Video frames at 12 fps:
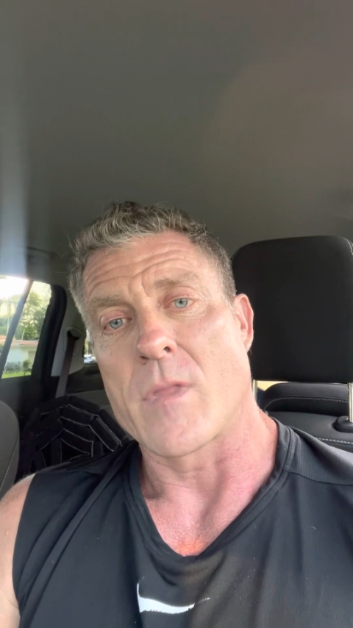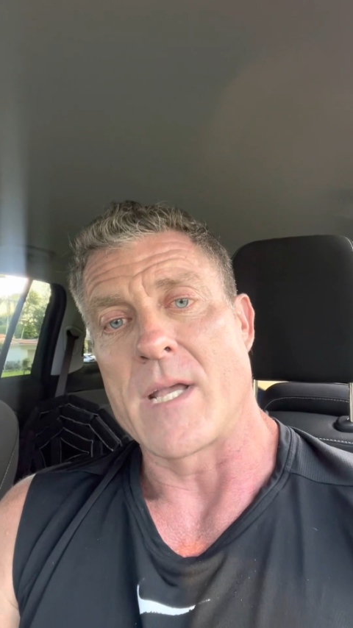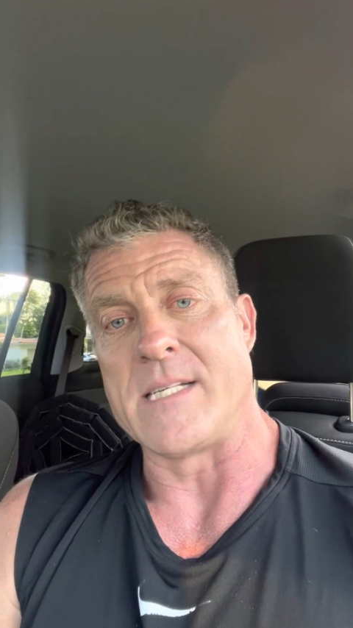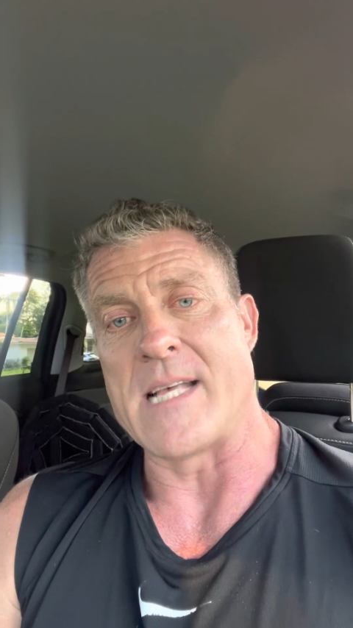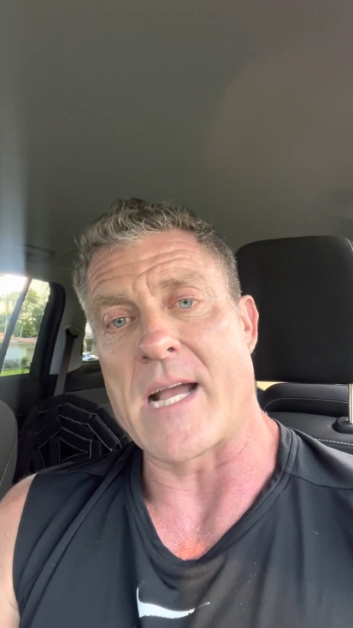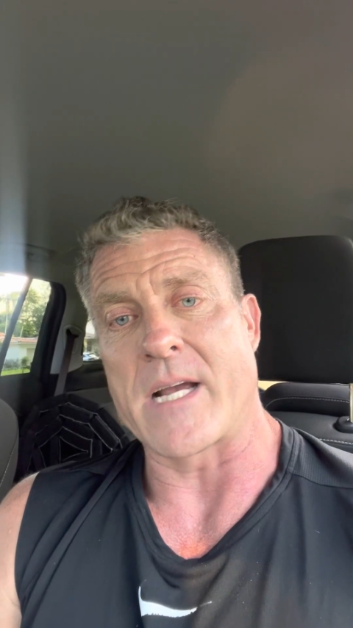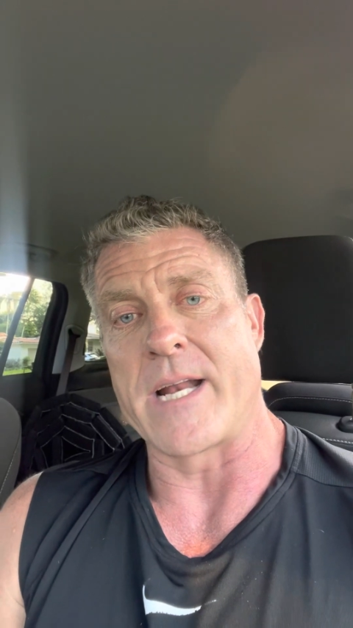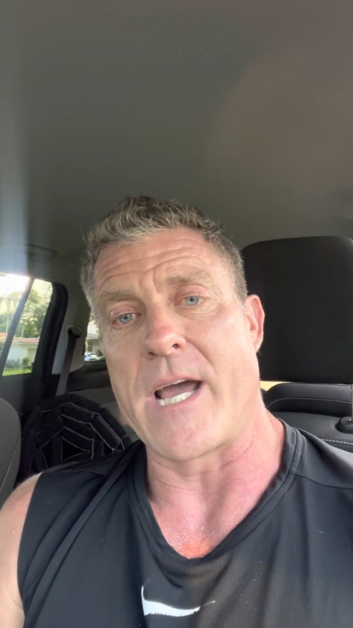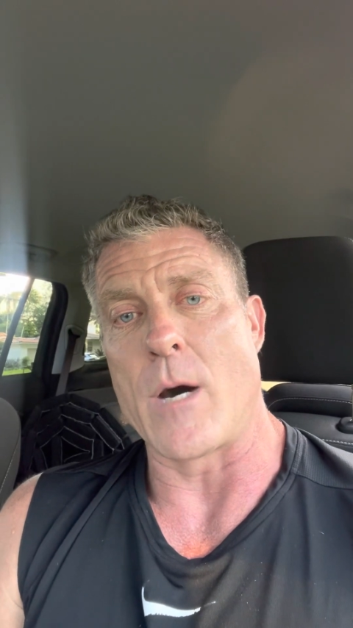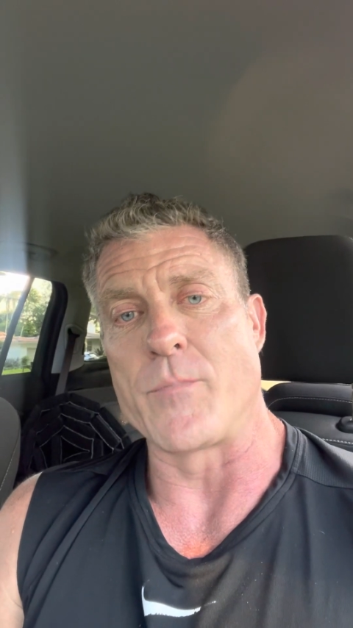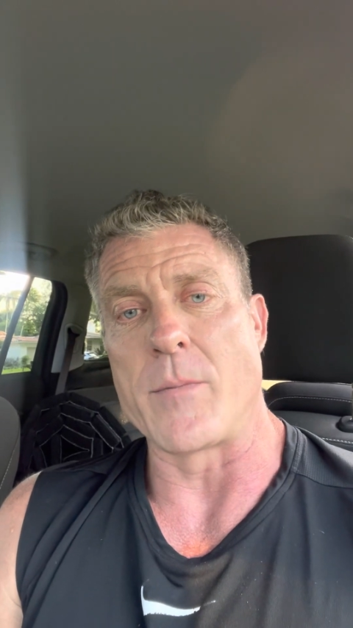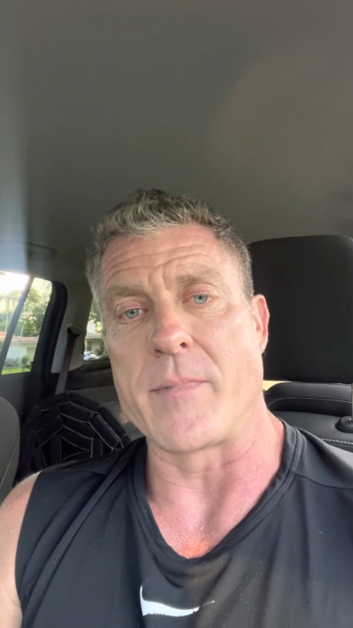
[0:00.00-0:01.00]
Is that going to
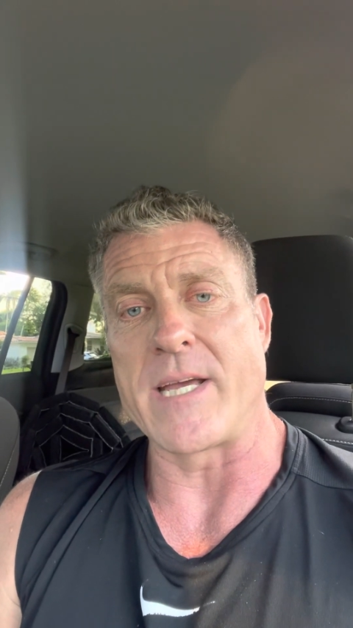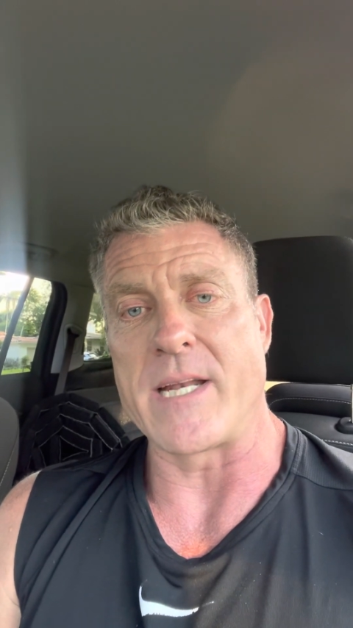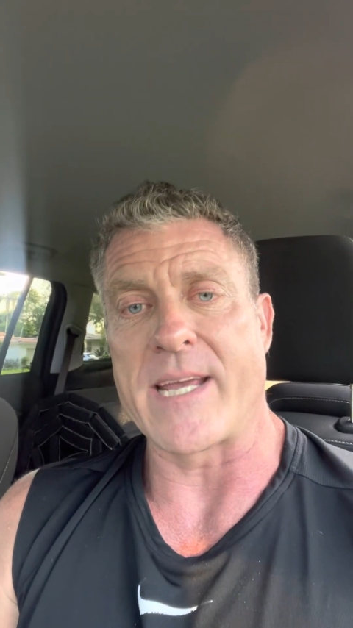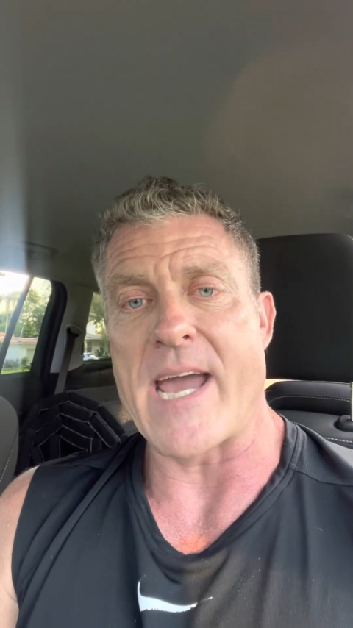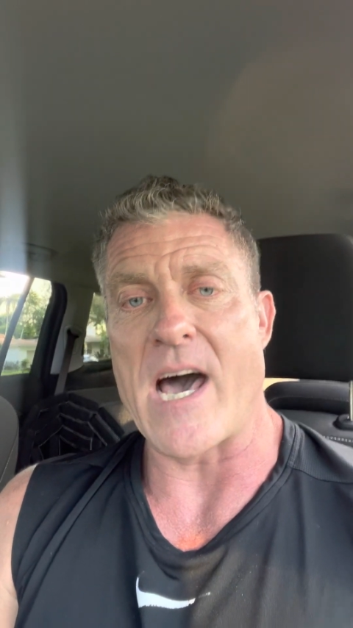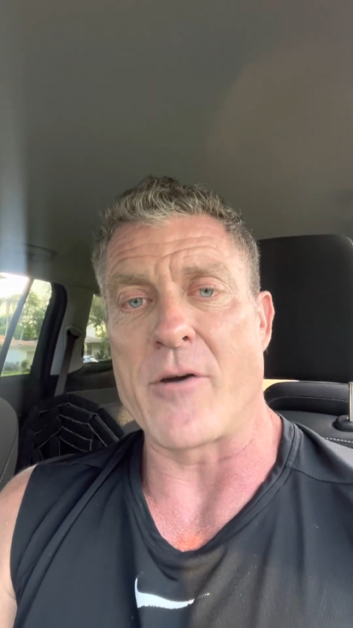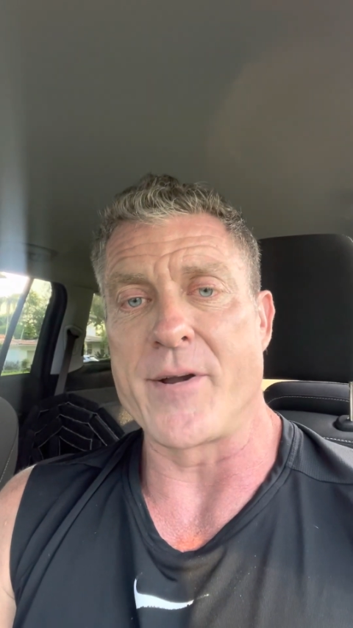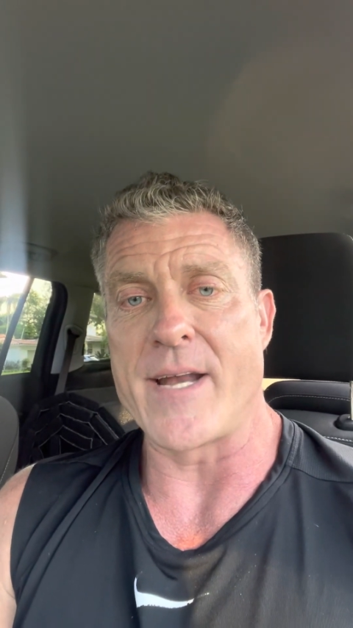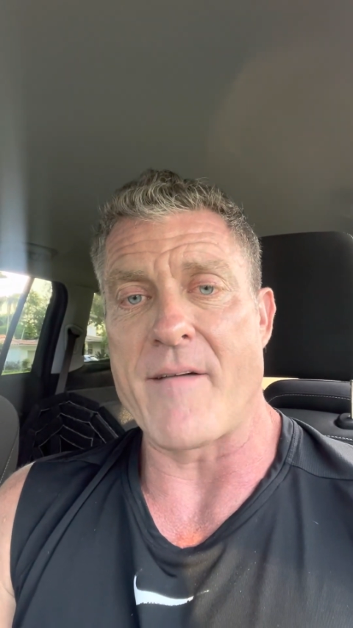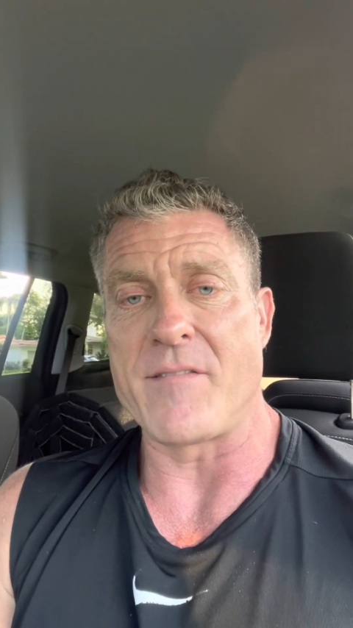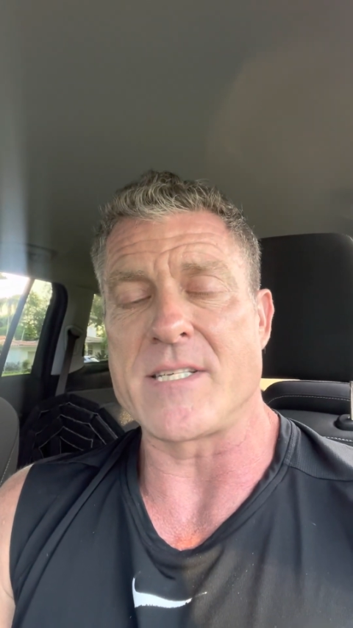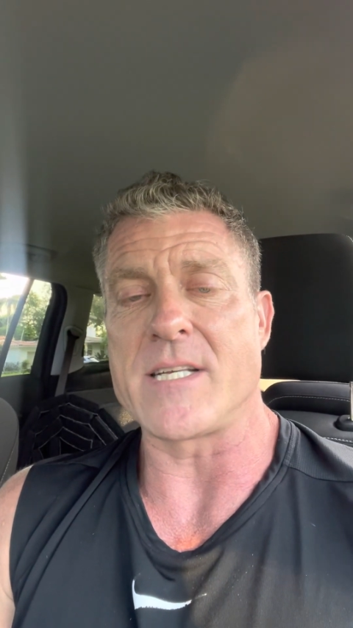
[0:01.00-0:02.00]
help them get in a calorie
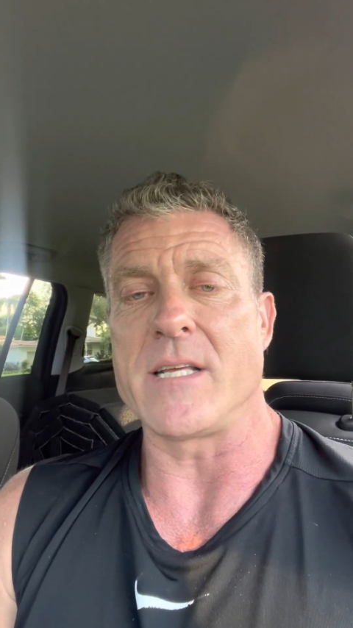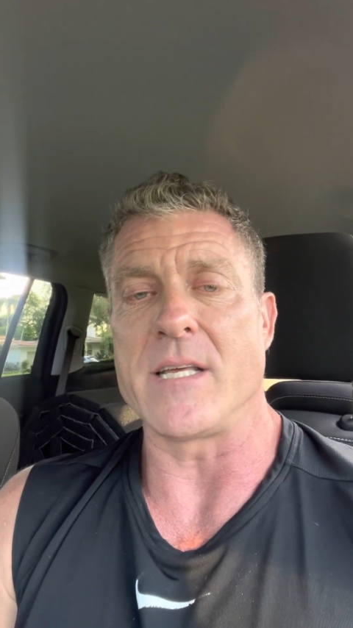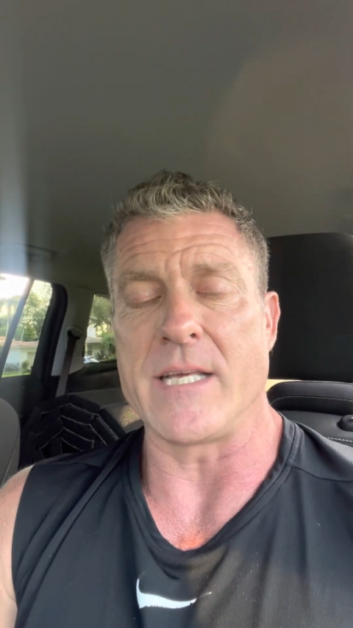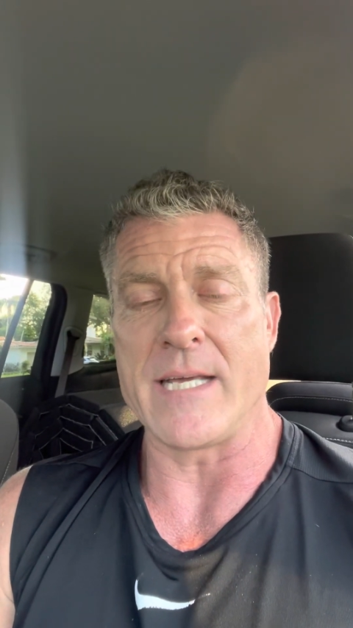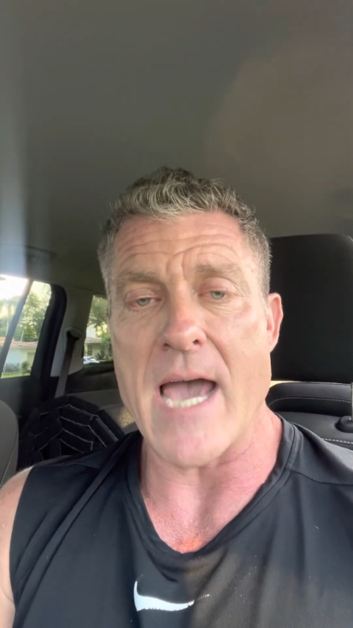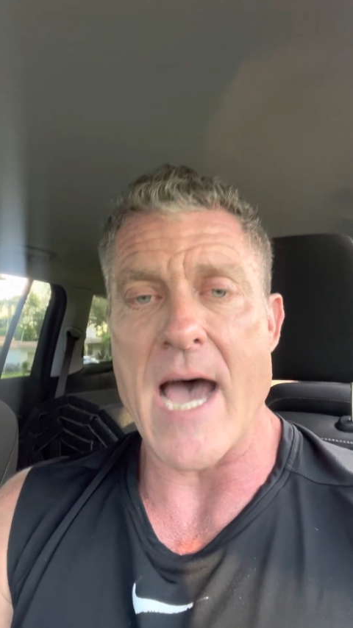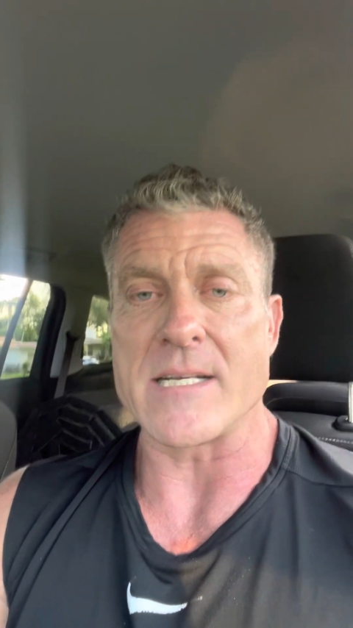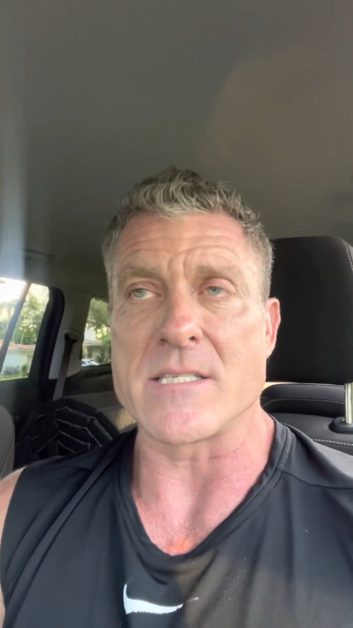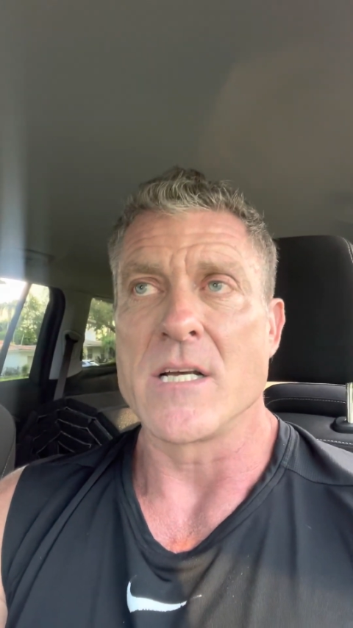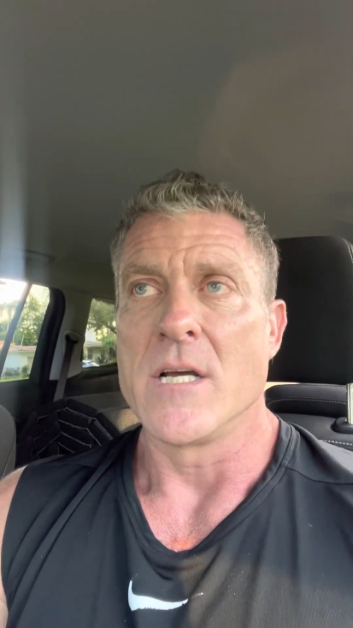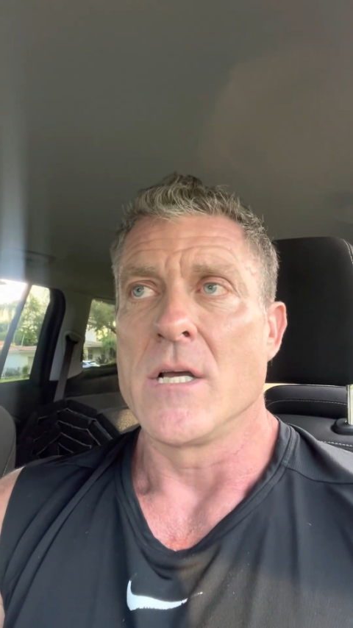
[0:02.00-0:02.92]
deficit? Yes.